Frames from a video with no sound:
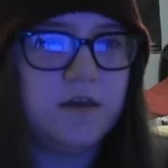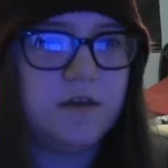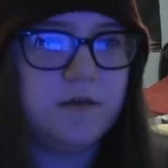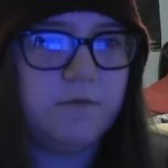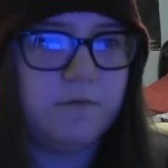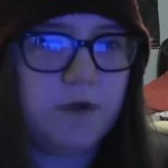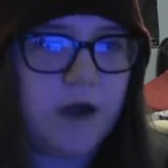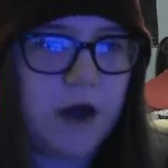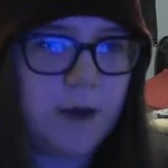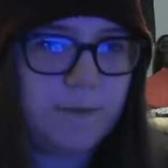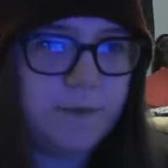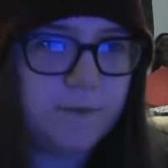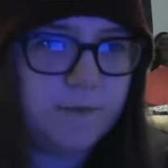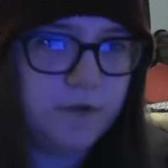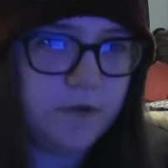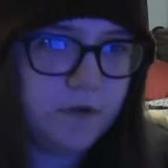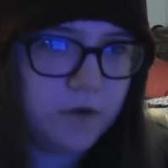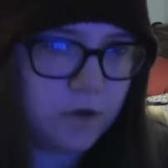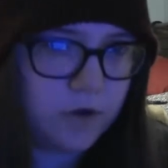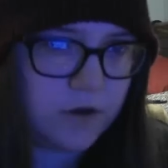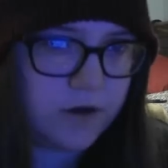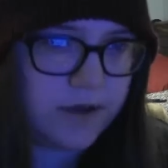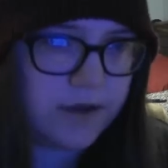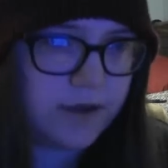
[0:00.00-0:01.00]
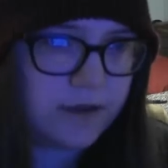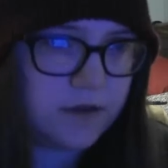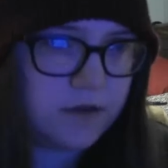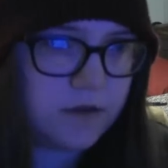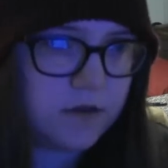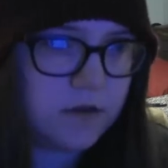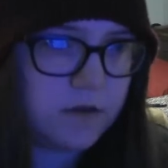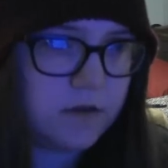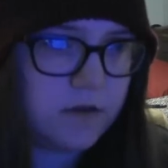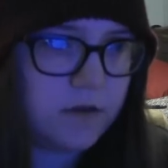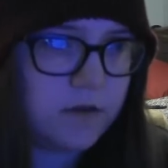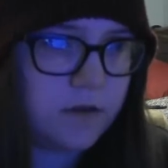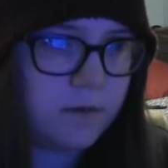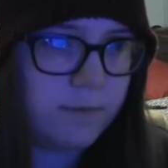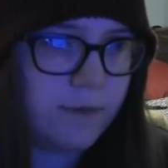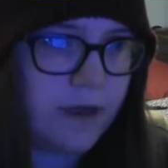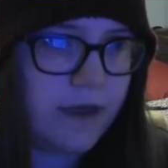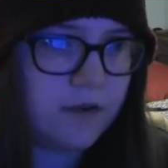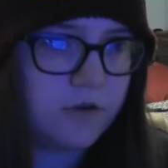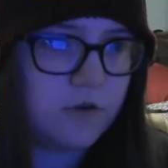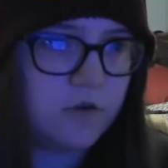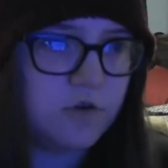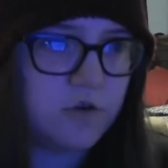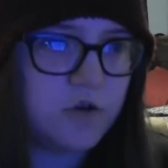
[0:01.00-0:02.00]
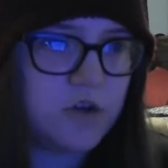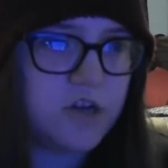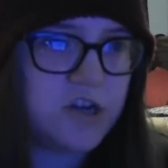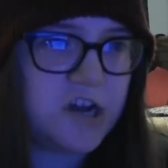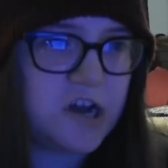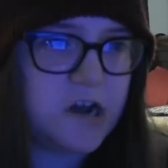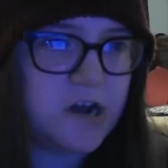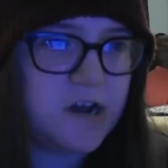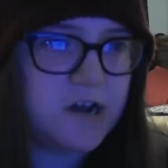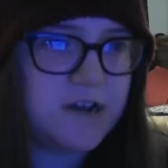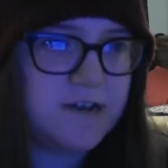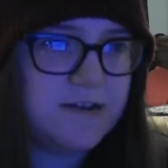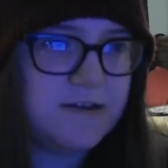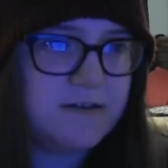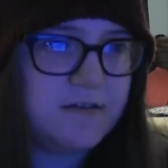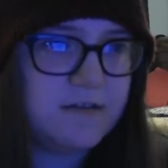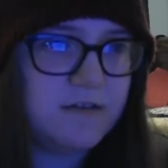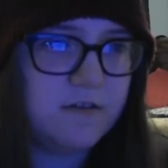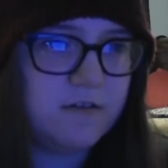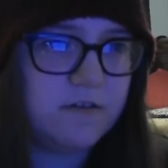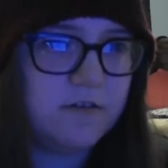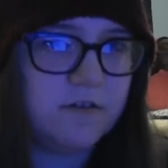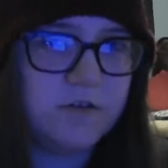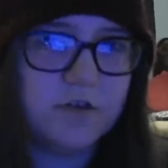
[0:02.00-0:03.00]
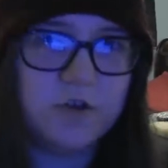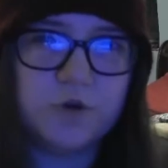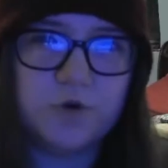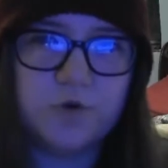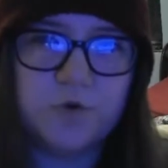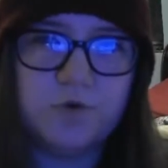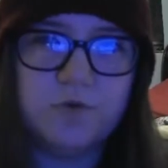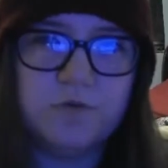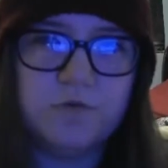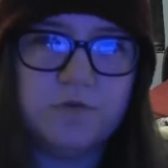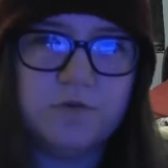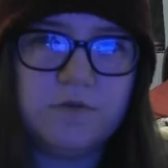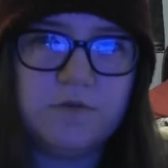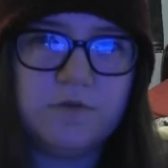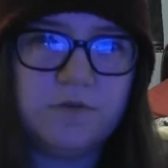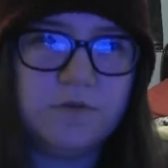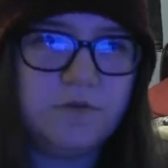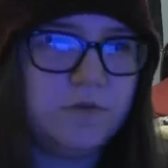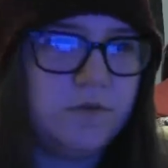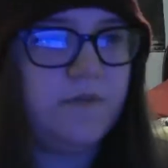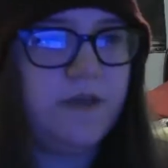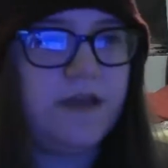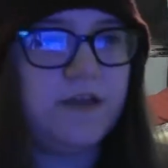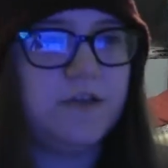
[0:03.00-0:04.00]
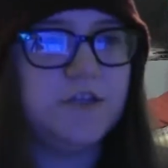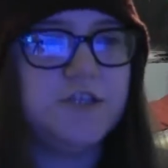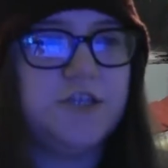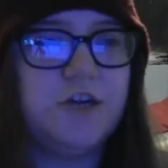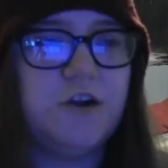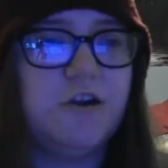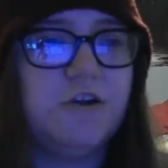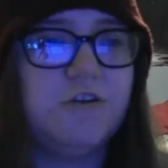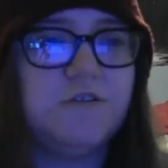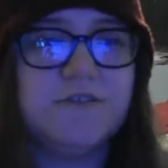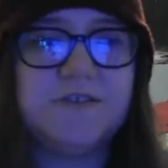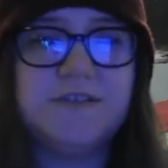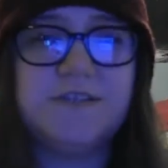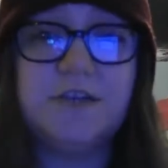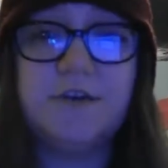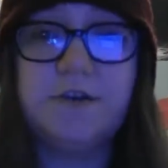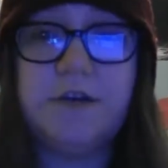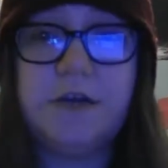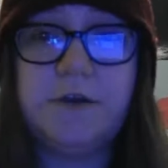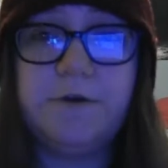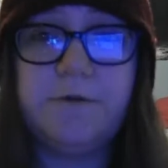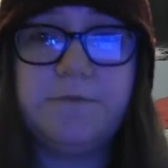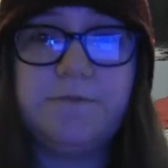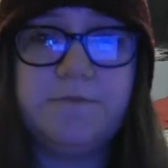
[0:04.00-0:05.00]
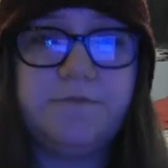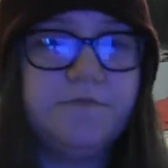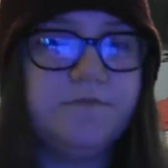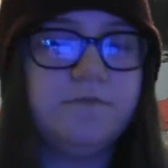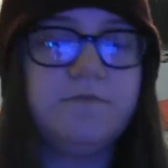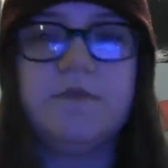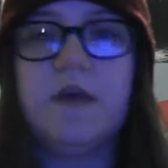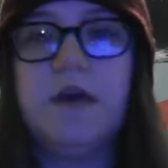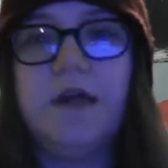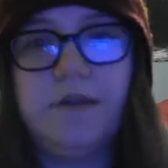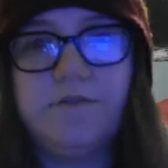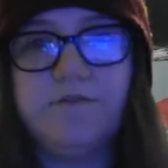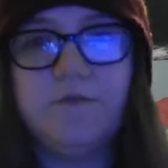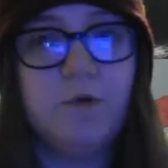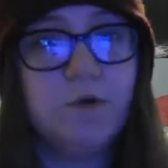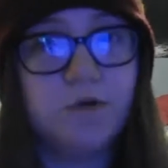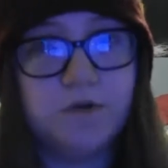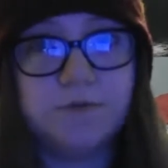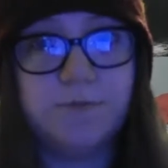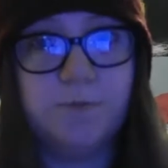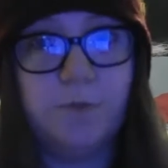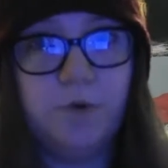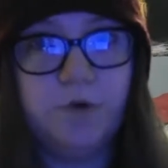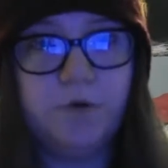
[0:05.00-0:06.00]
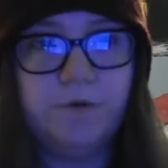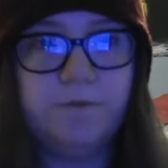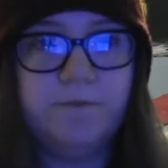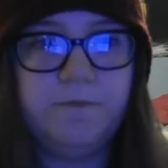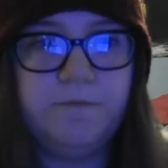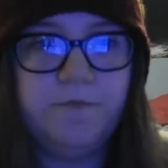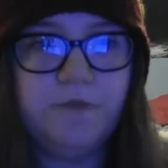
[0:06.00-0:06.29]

Robin Meloy, Michael Kuhn, and Charles Serio. And of course, more.